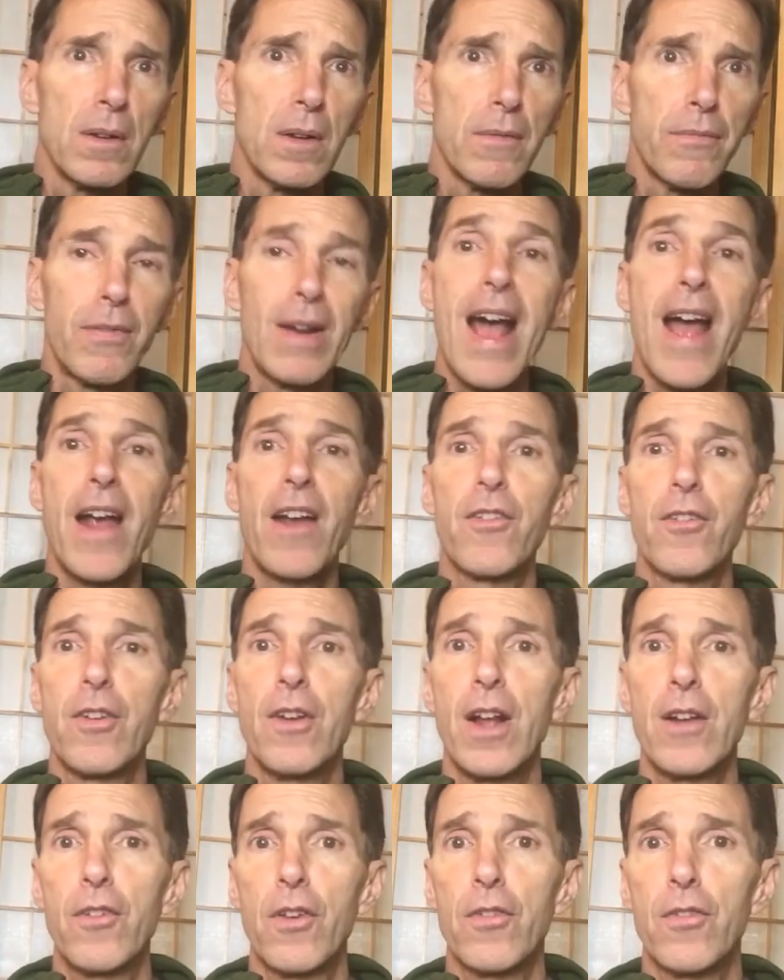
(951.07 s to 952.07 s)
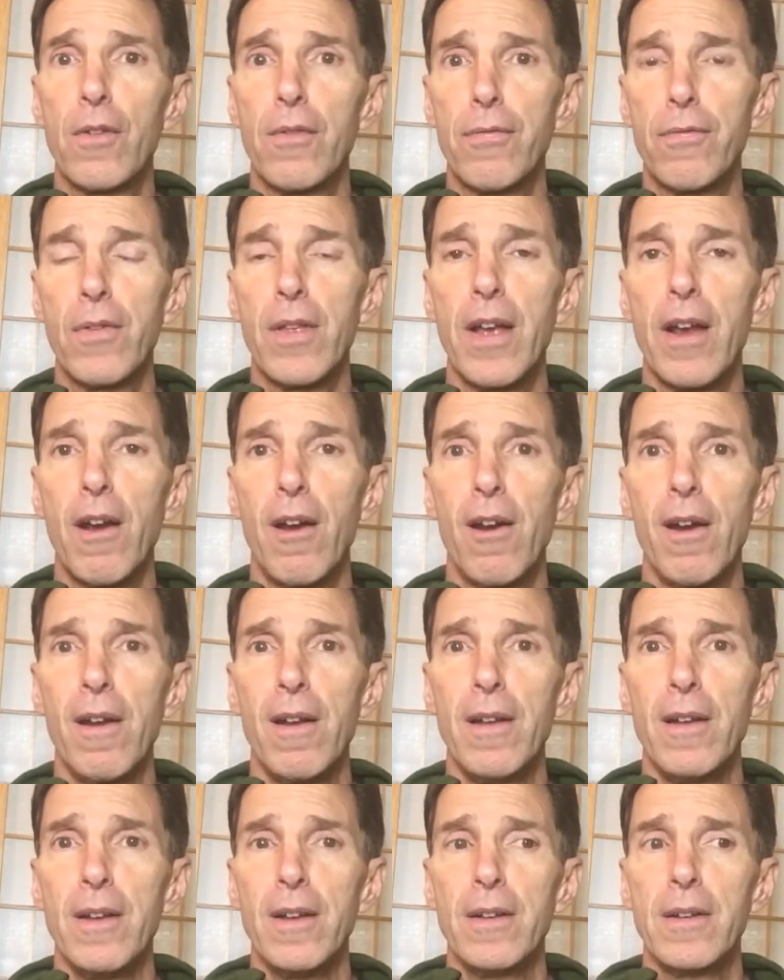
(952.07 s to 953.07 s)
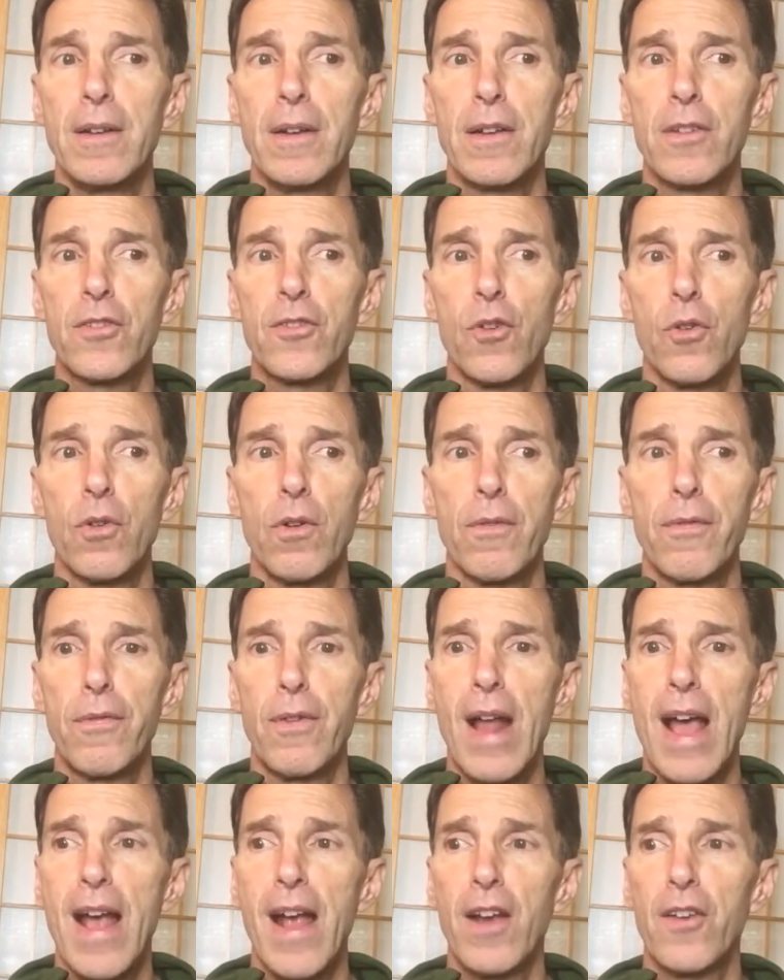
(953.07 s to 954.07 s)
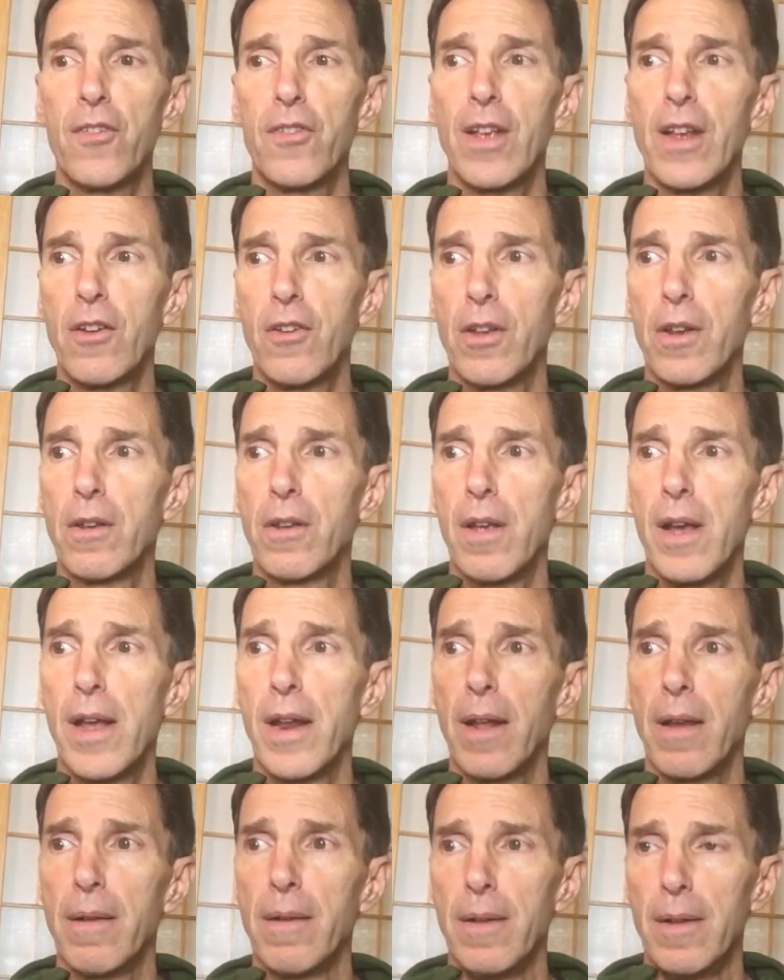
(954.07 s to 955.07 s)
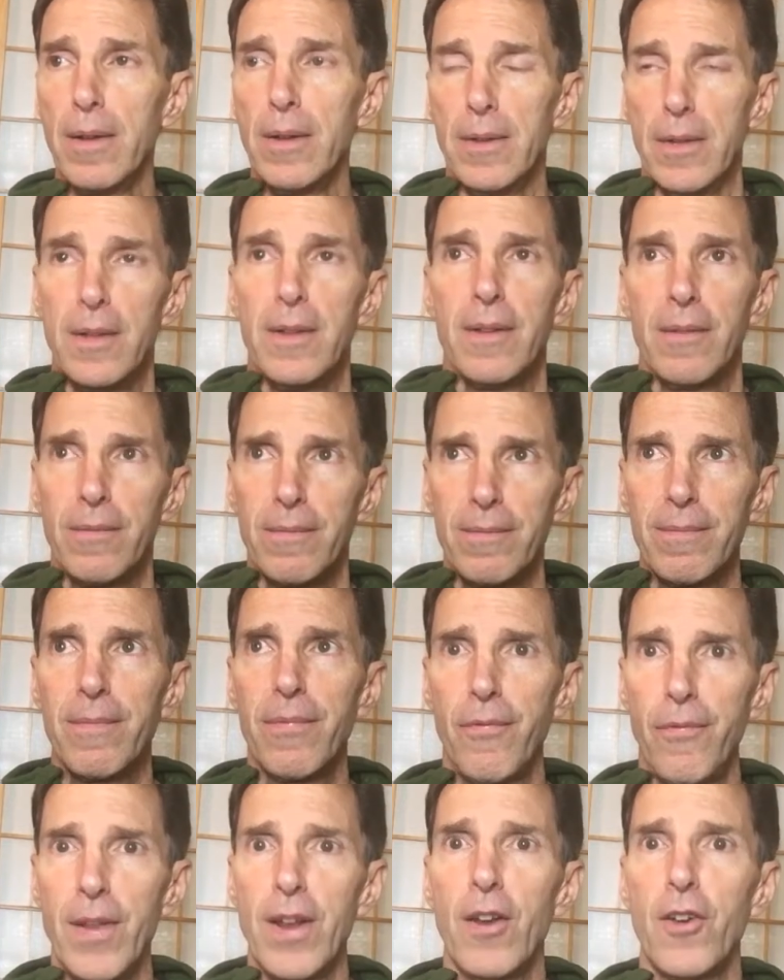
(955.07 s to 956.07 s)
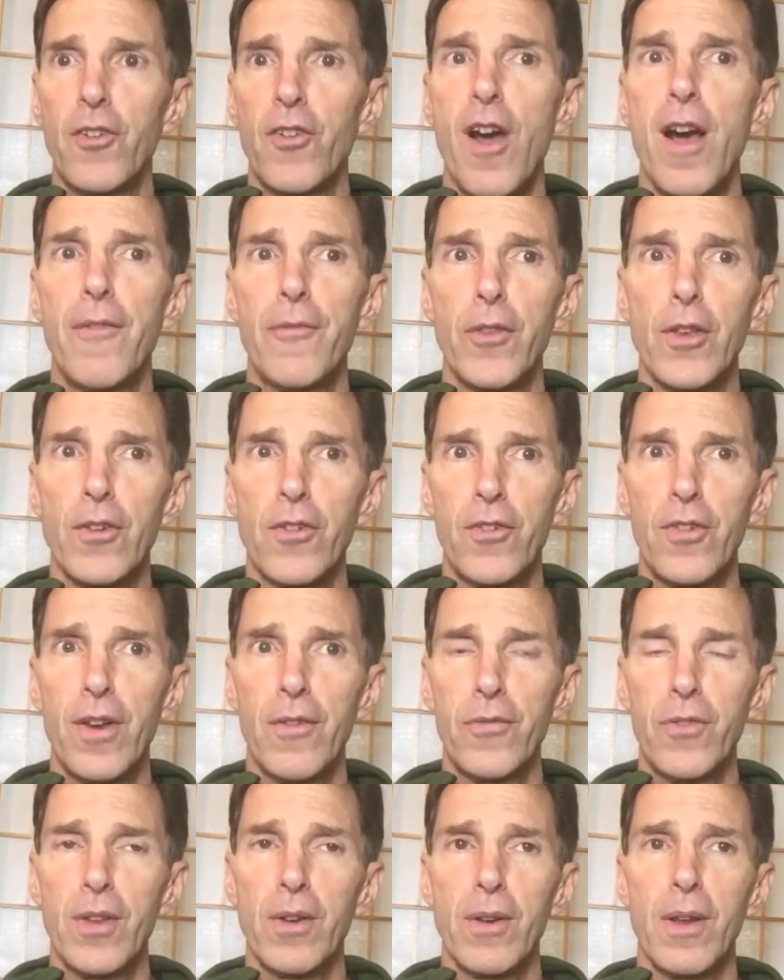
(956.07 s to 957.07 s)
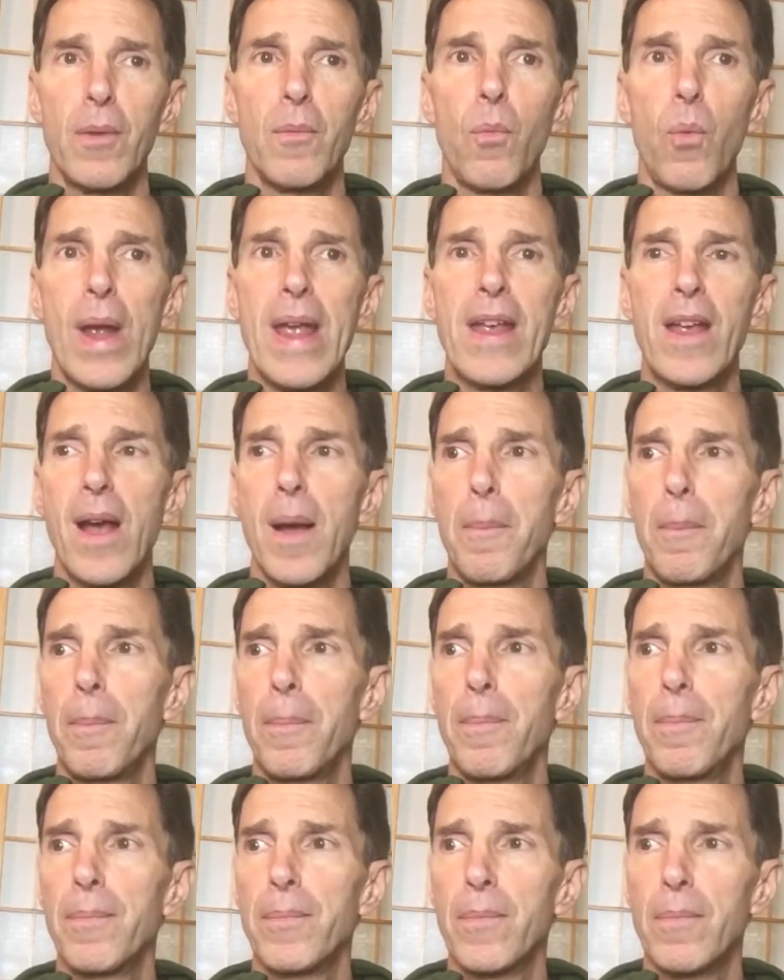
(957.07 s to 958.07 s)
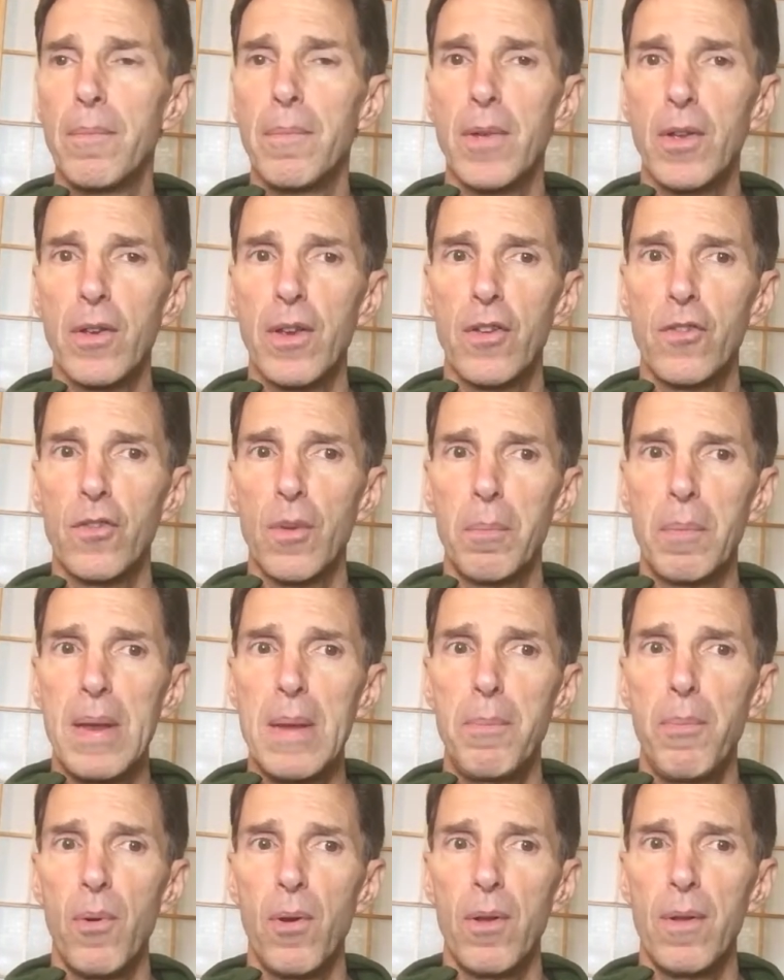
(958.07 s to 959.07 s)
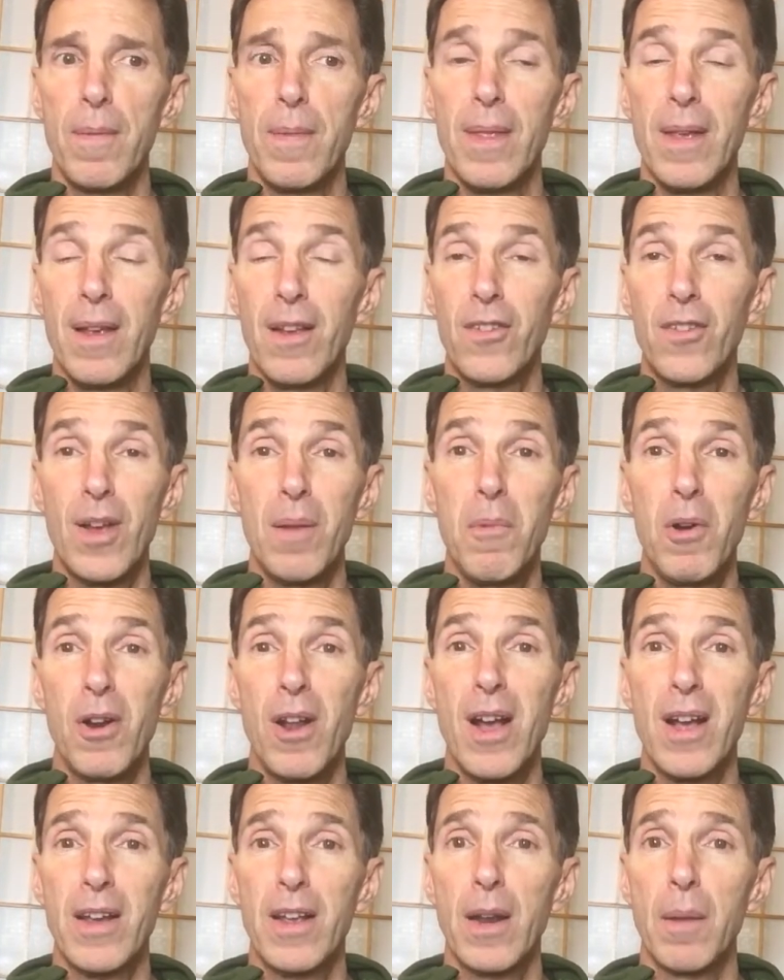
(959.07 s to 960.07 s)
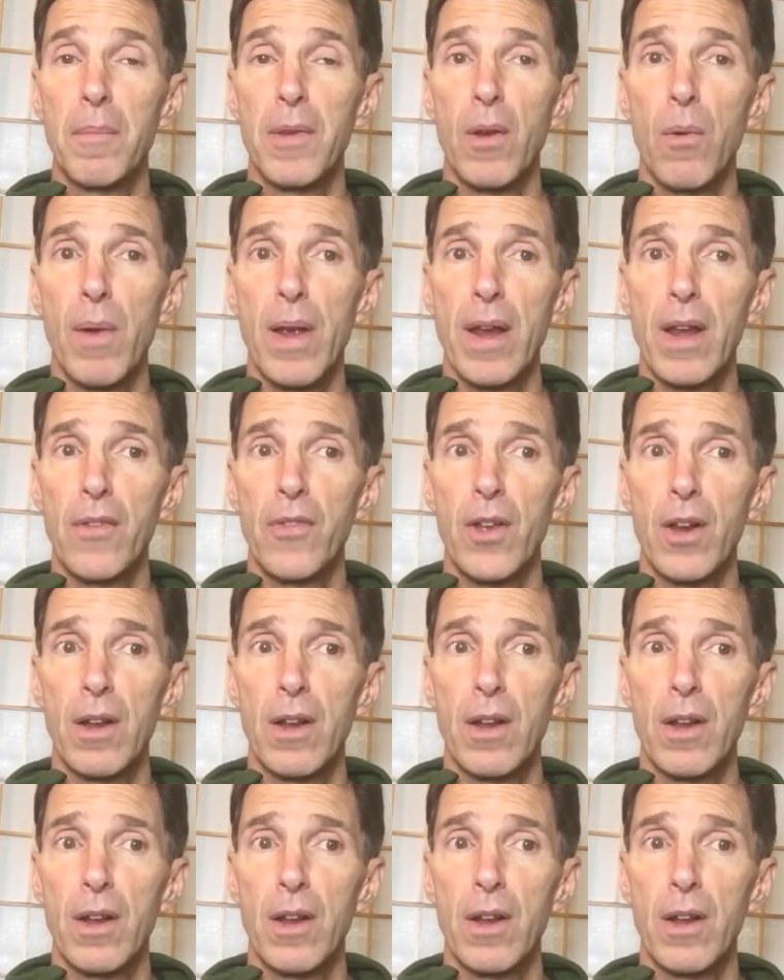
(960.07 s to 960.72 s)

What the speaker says: Flash, not just a flare. A solar flash that could kind of finish off this shift and wake up millions of people. Some are not going to be awakened.